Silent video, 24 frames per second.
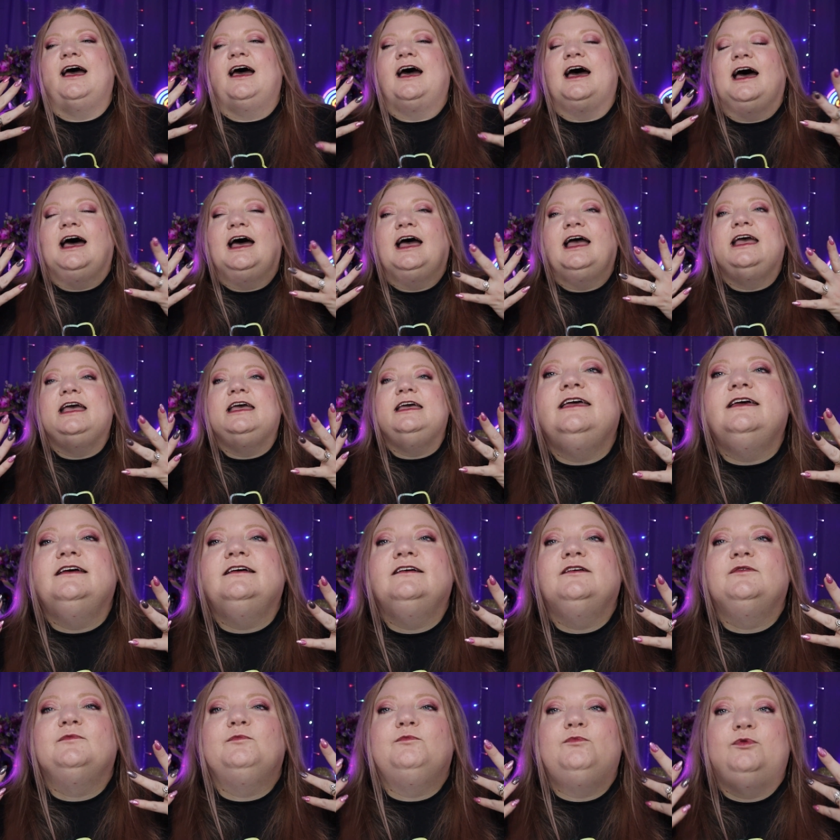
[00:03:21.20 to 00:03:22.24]

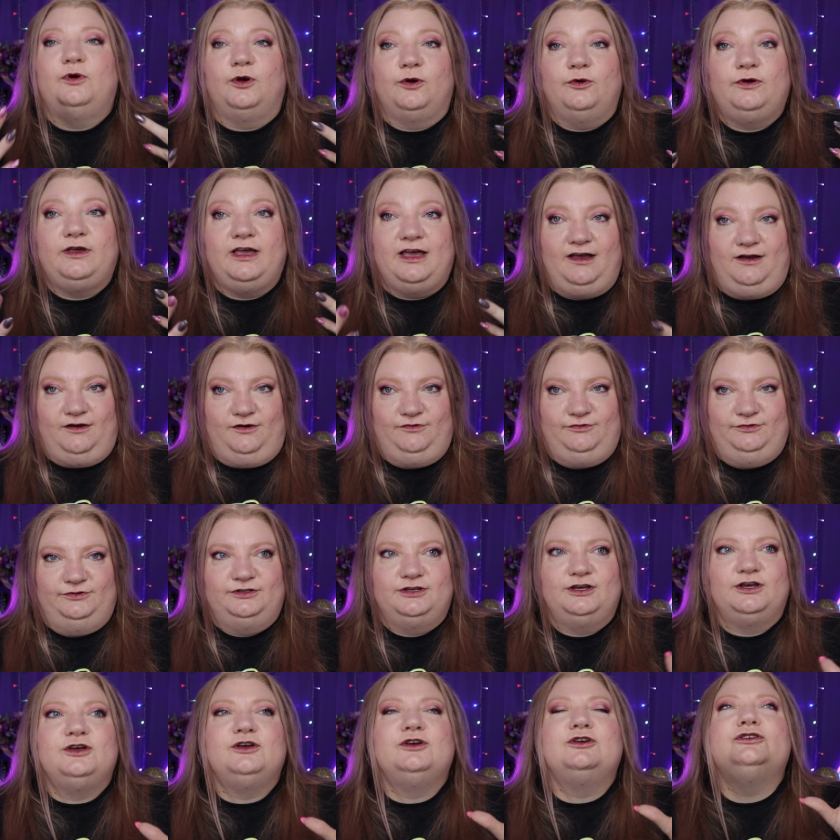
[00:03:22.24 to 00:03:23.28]
I broke
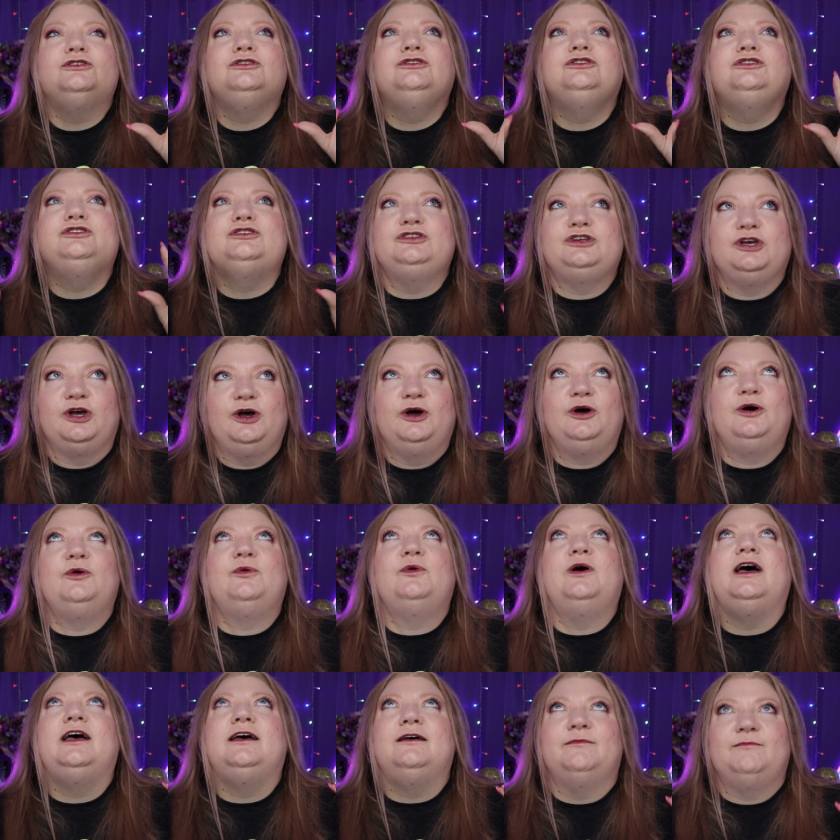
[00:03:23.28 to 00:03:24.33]
out
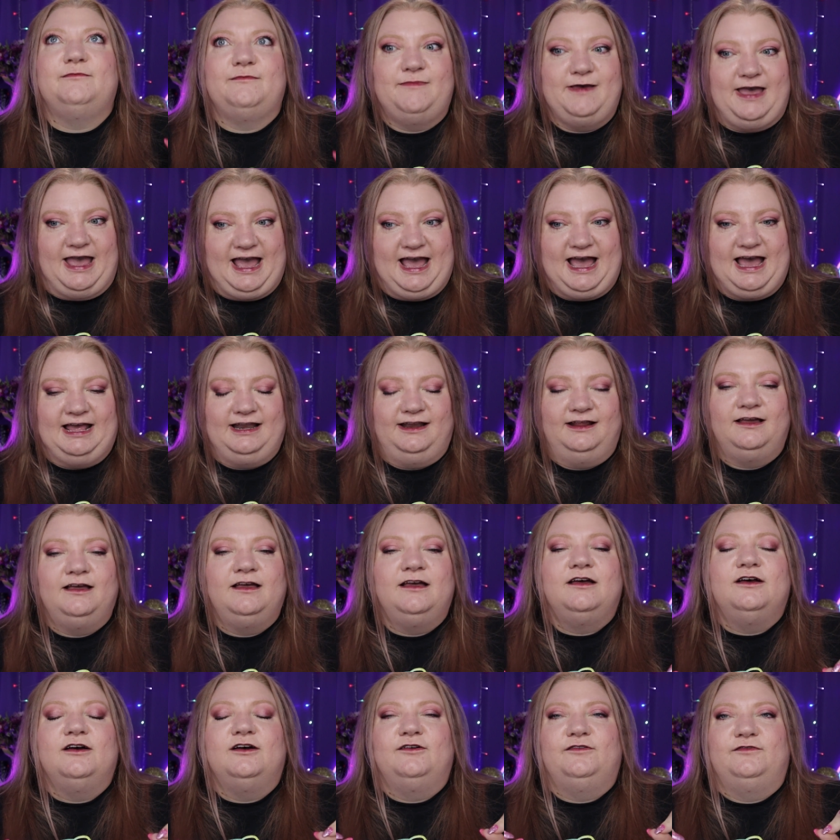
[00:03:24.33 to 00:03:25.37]
so bad
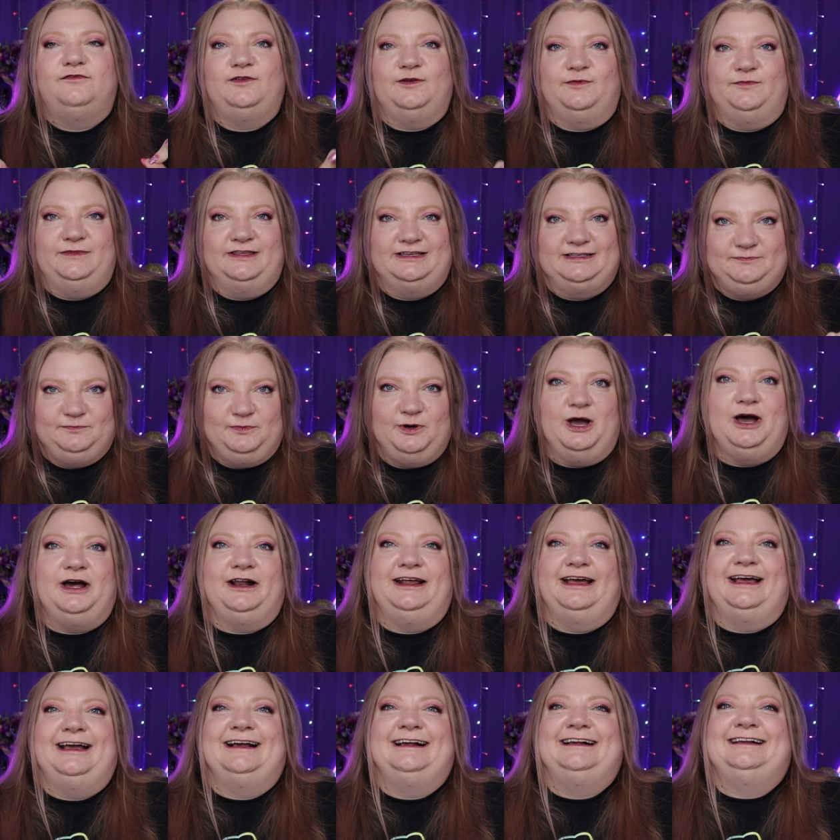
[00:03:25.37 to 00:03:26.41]
from this product.
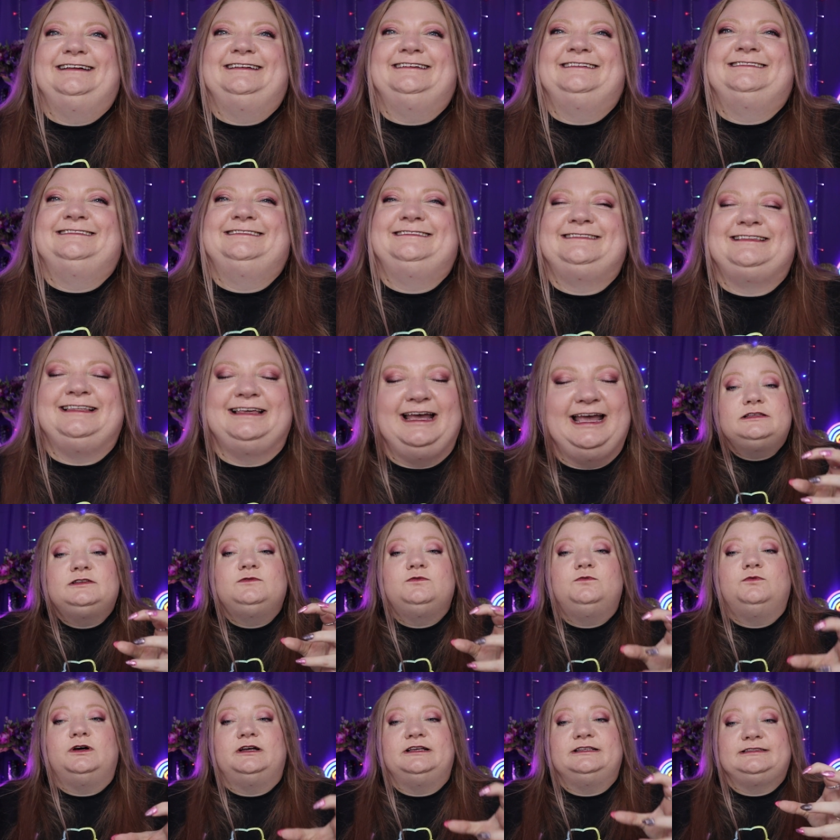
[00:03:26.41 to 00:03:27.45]

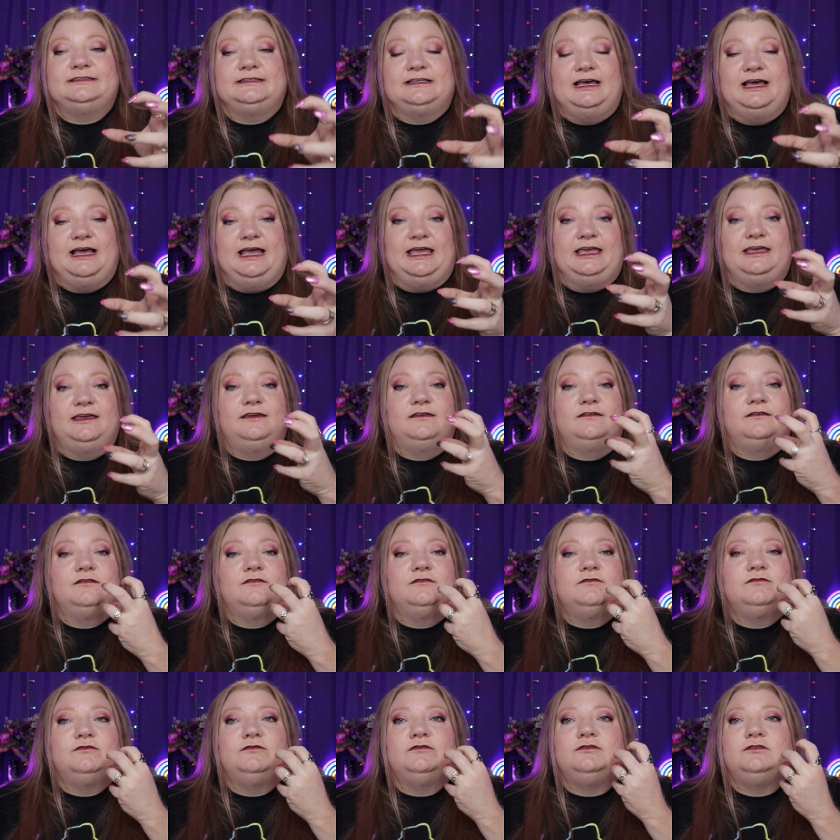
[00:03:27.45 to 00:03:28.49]
This was like
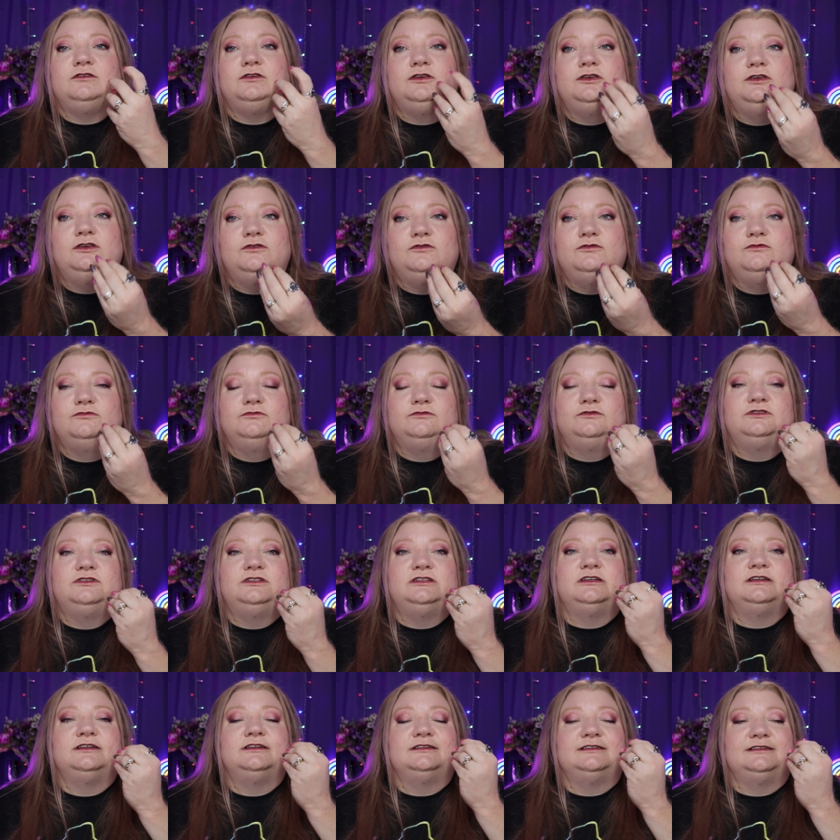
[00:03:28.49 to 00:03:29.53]

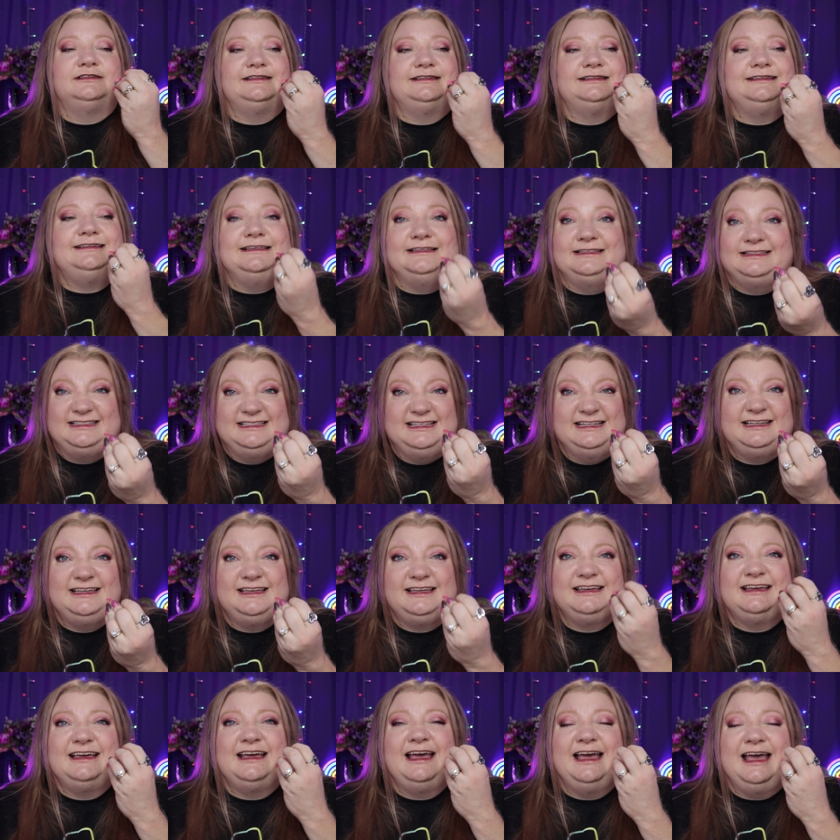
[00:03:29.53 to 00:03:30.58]
huge
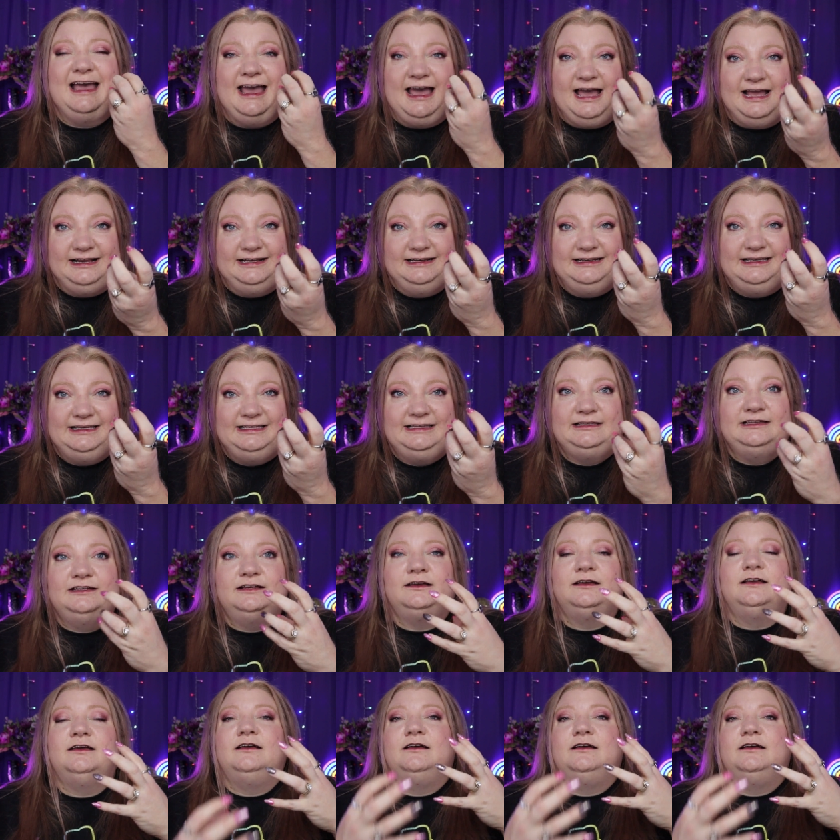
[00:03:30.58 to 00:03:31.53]
cystic acne.